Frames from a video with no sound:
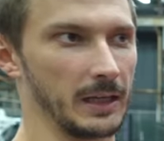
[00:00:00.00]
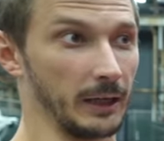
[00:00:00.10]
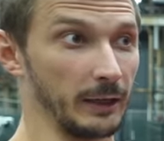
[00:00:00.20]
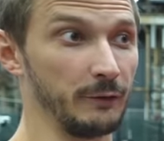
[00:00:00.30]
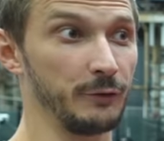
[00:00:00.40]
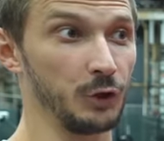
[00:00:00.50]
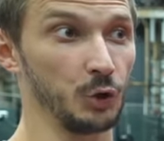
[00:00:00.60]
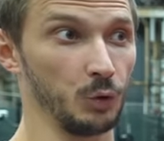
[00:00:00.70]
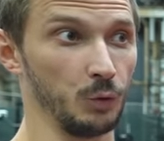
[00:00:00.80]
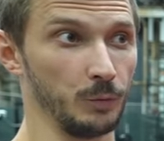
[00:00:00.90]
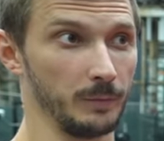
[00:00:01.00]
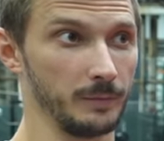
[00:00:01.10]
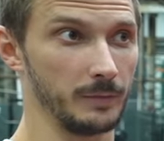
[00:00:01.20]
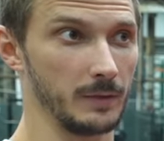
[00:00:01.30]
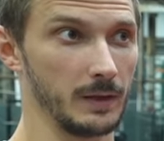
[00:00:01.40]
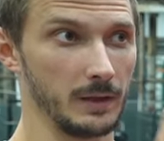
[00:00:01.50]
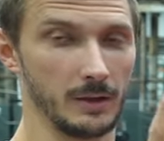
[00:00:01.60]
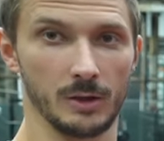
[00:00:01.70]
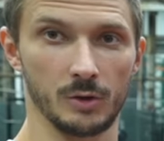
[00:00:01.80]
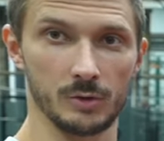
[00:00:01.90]
If you
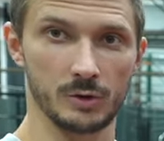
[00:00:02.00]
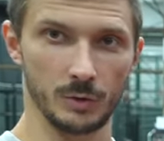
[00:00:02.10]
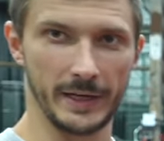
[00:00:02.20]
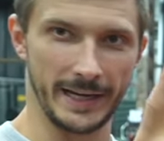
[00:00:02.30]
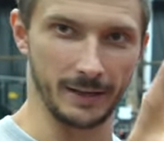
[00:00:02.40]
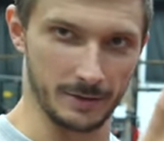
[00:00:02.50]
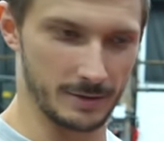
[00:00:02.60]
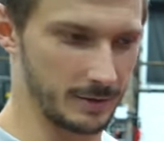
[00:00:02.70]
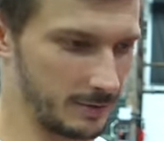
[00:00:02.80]
use two hands,